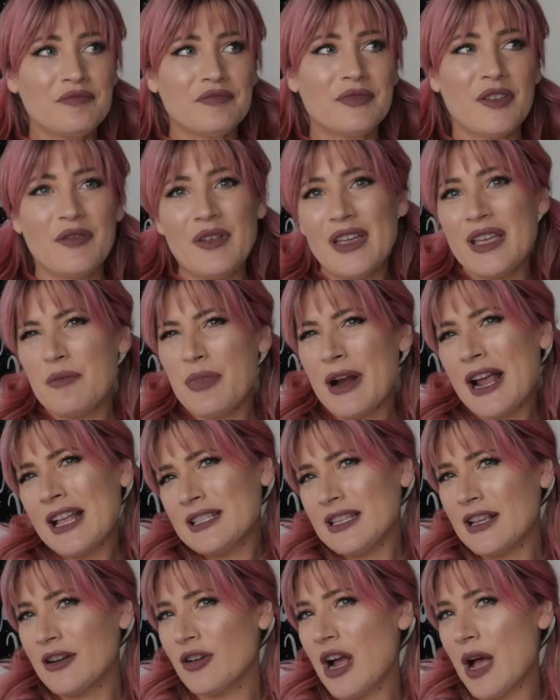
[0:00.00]
the vegan brands
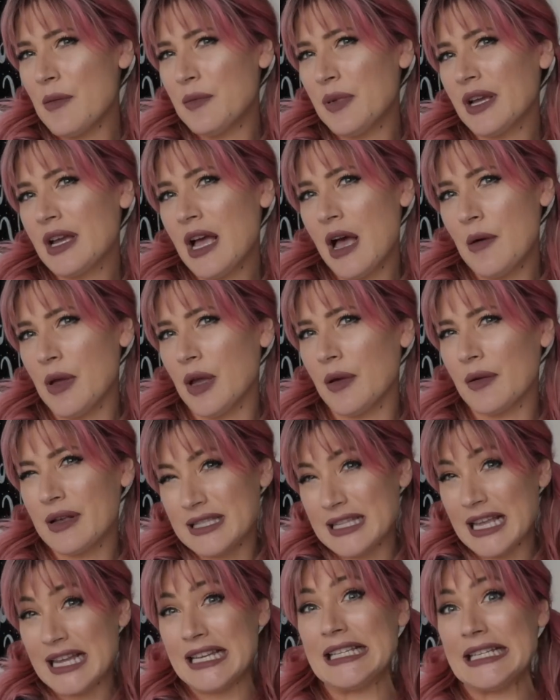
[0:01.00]
that are up and coming because
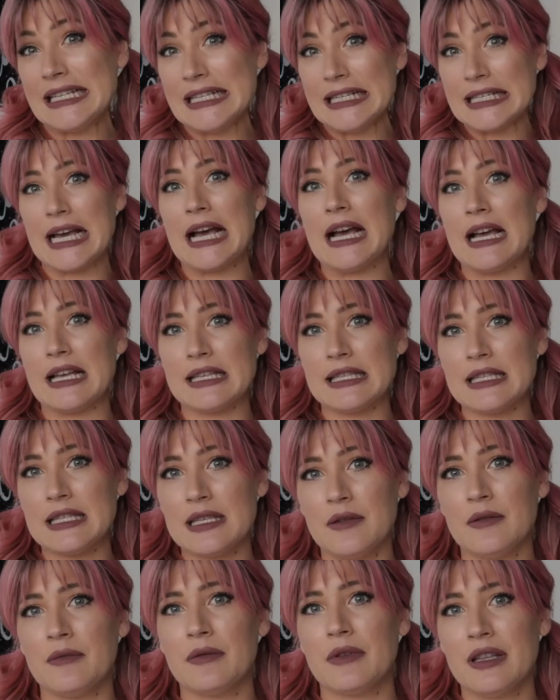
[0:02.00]
they need us
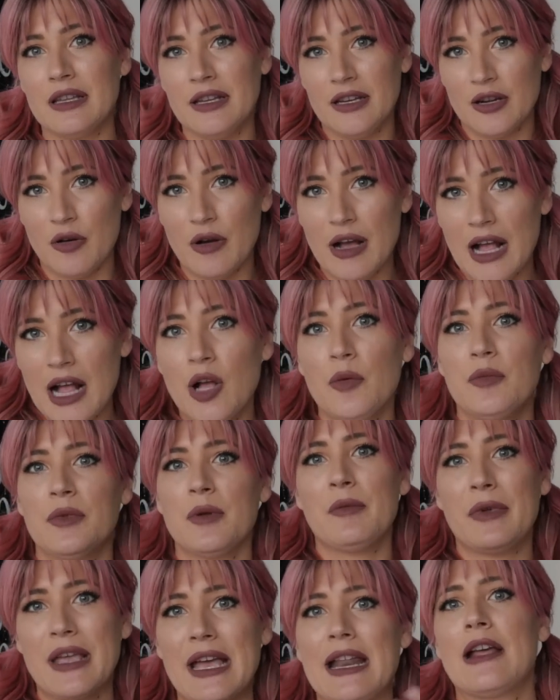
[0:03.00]
to, you know, help
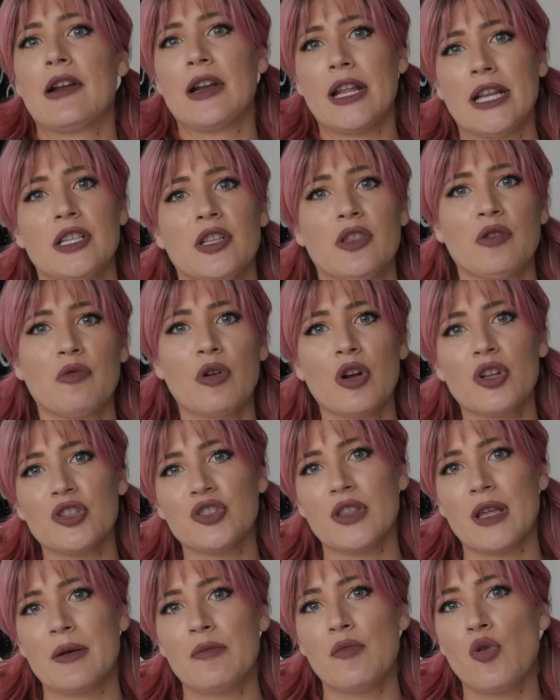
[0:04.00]
them get out into the world so
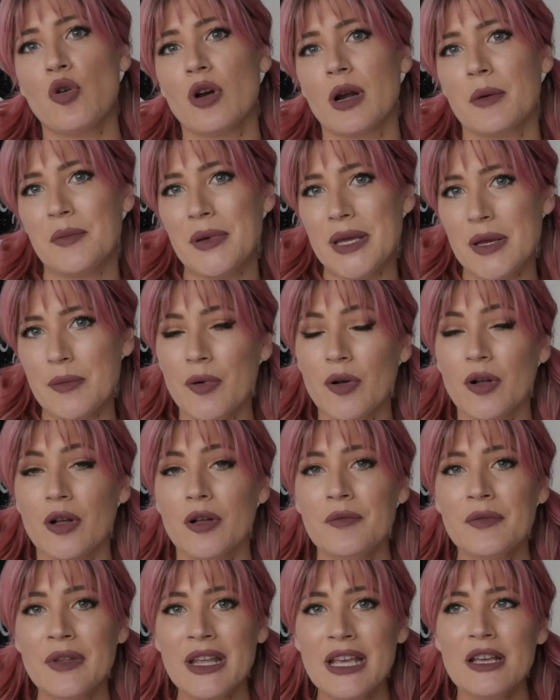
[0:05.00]
that more
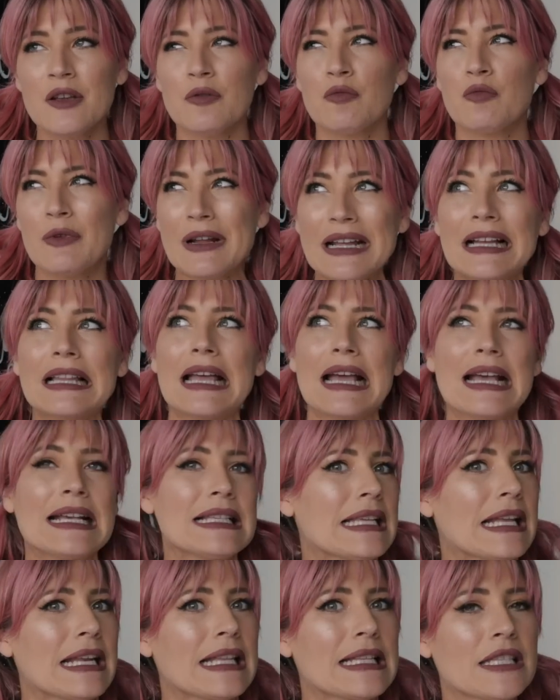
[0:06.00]
people realize
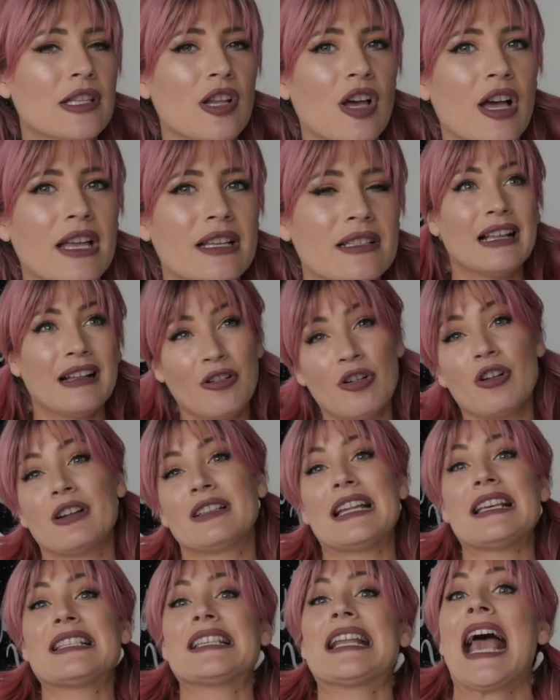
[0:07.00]
that it's not, or it
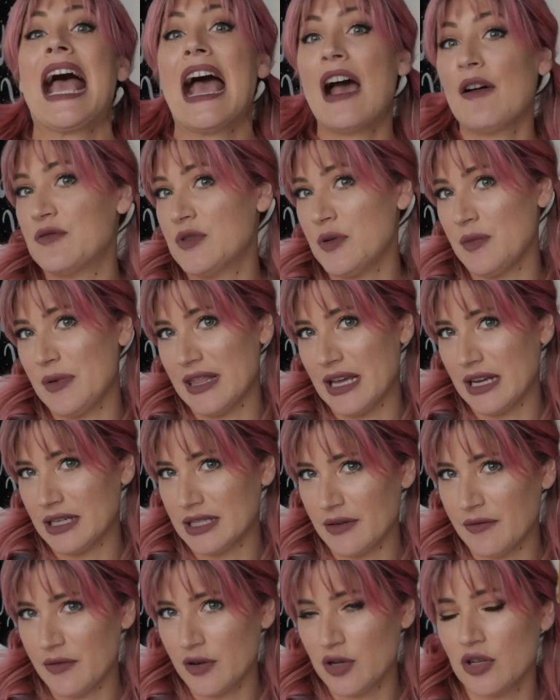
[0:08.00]
doesn't have to be that
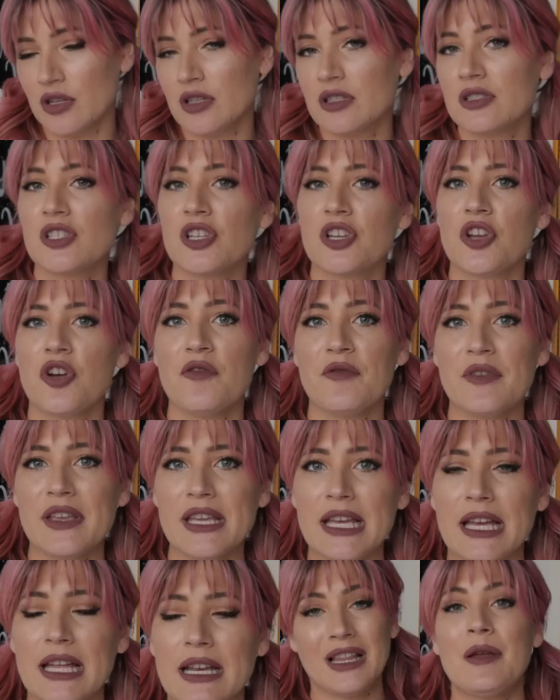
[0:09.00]
difficult to go
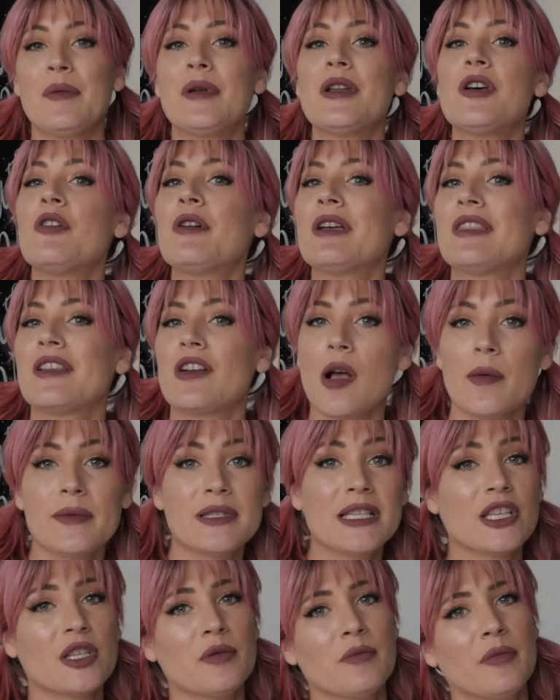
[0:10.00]
vegan. Let me know in the comment
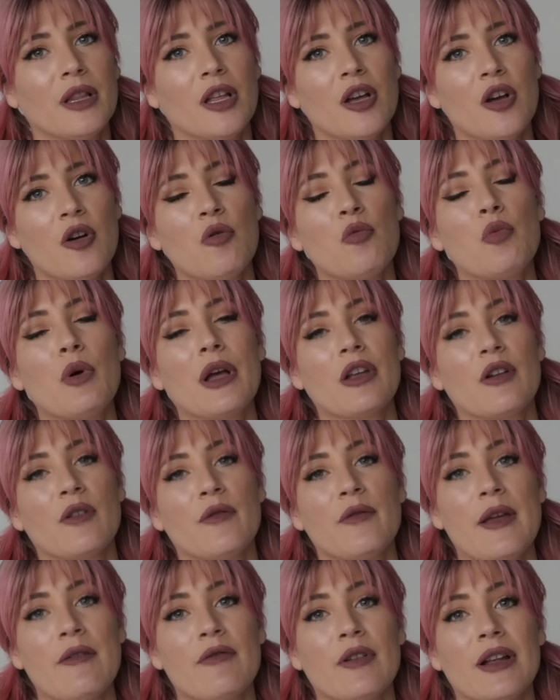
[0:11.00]
section below what your
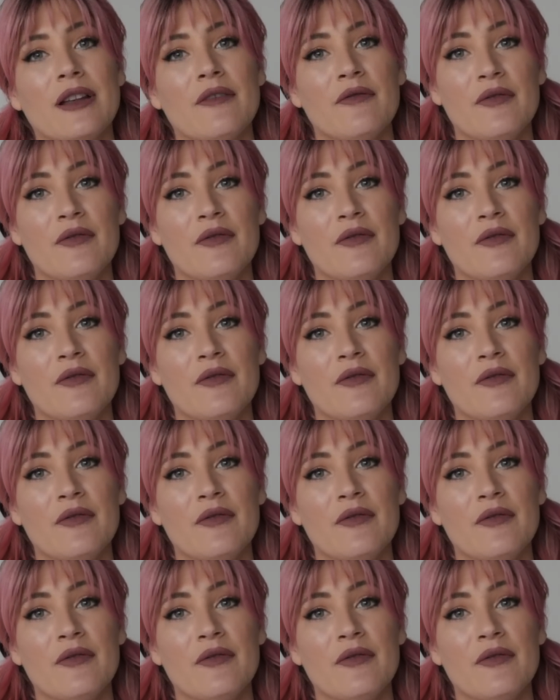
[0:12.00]
favorite